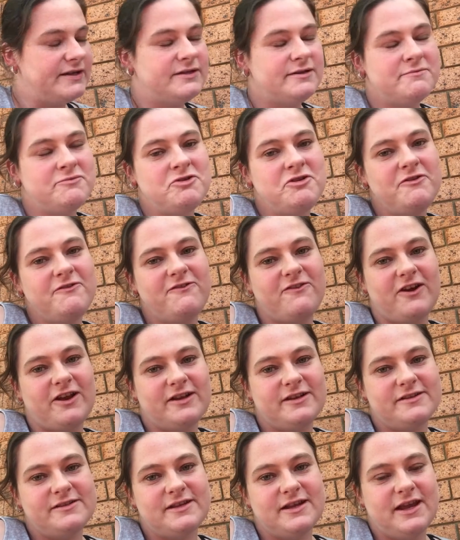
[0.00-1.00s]
some new
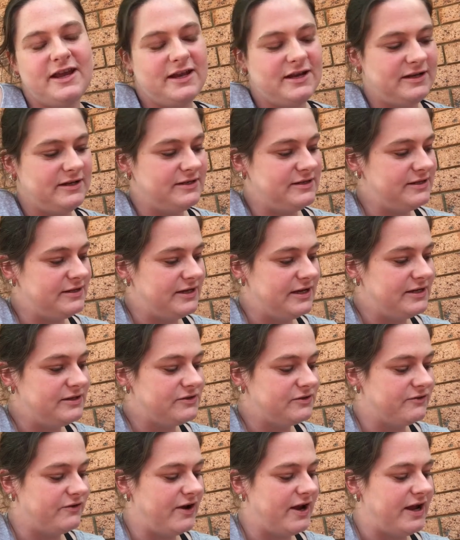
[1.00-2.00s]
friends and
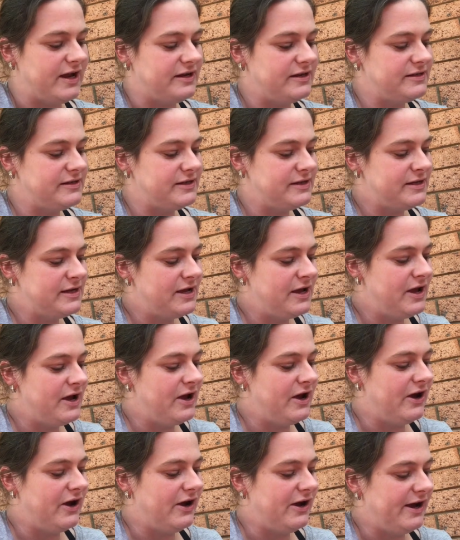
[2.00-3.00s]
it's great.
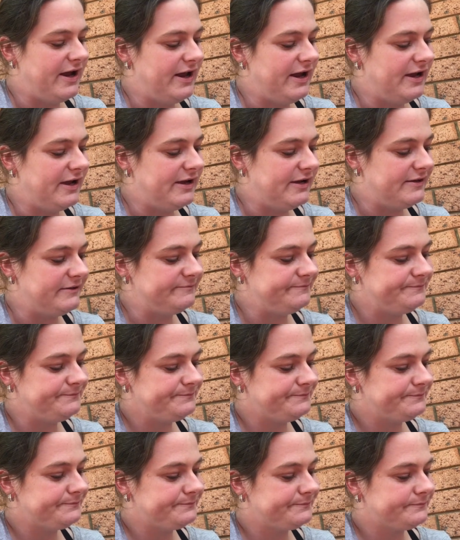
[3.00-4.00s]
I
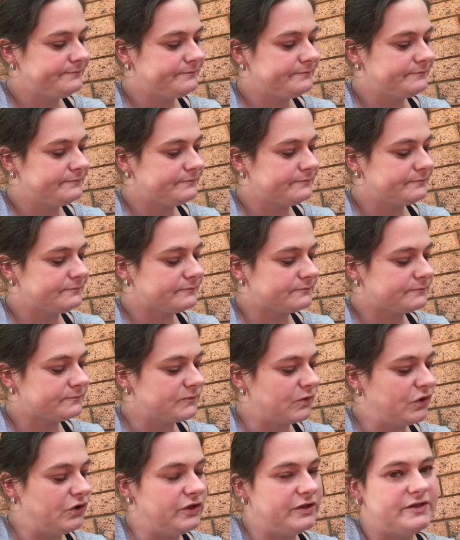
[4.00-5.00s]

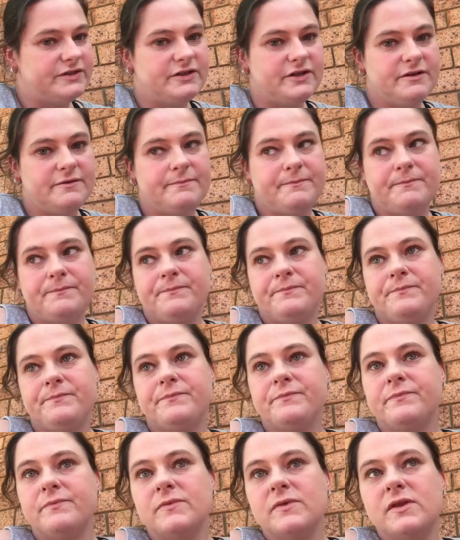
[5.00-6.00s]
got some
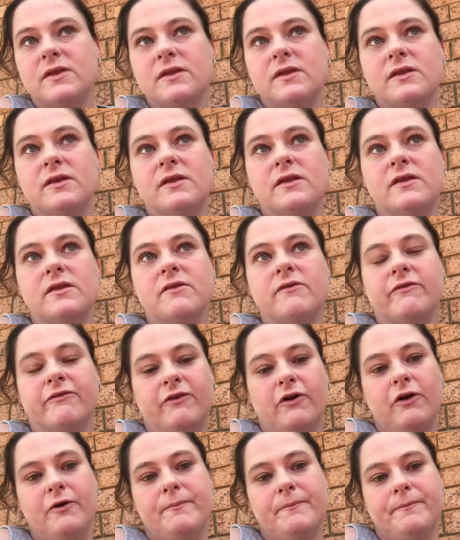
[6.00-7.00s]

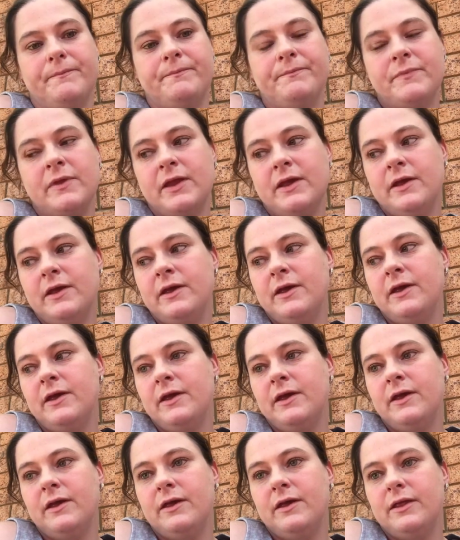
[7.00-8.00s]
from
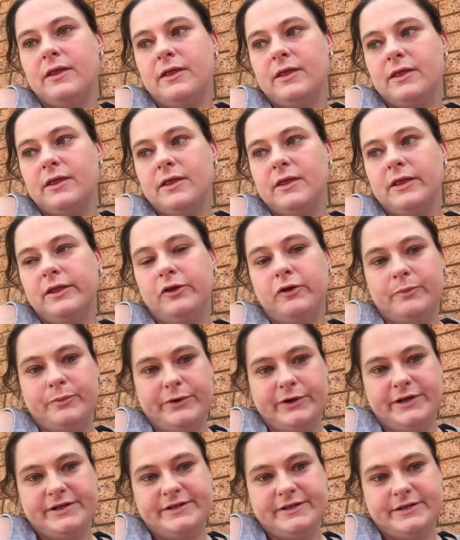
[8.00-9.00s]

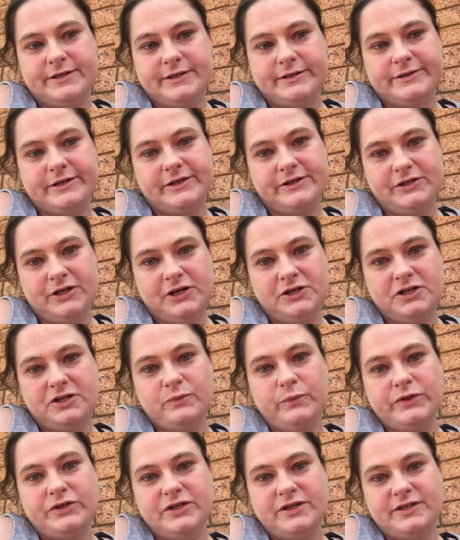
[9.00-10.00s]
Lupus
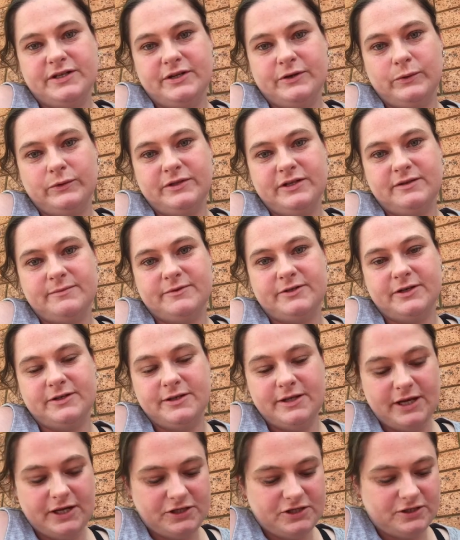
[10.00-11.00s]
Association, which is an autism
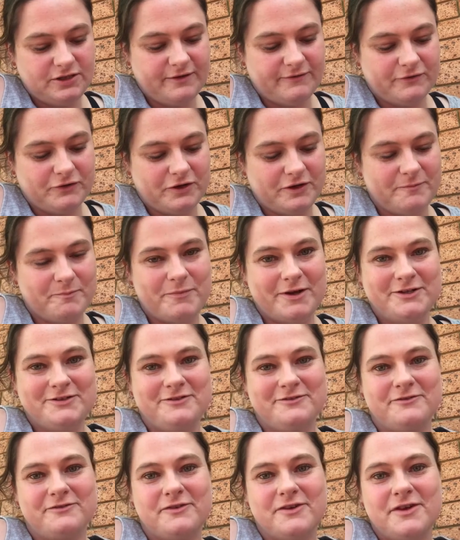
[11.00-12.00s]
association. I've got a
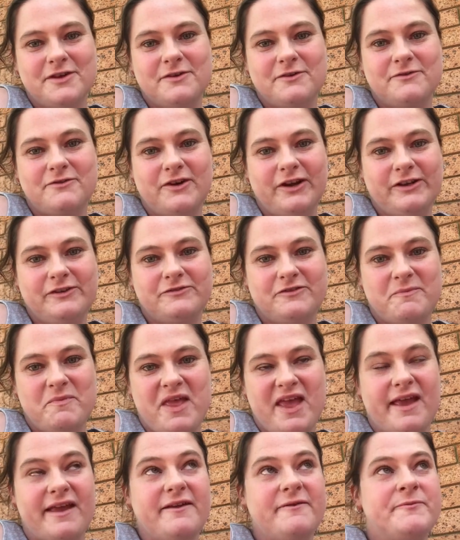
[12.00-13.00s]
bunch of friends from
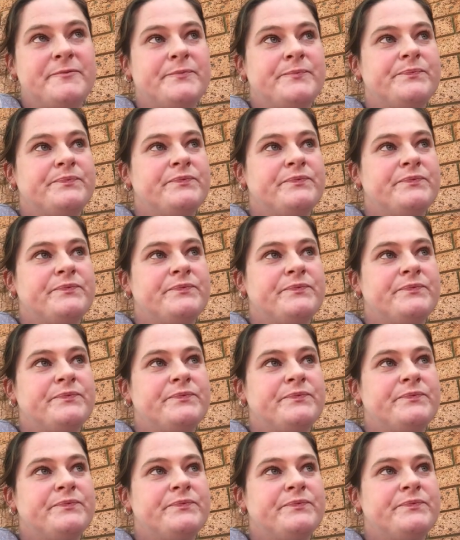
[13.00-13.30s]
there.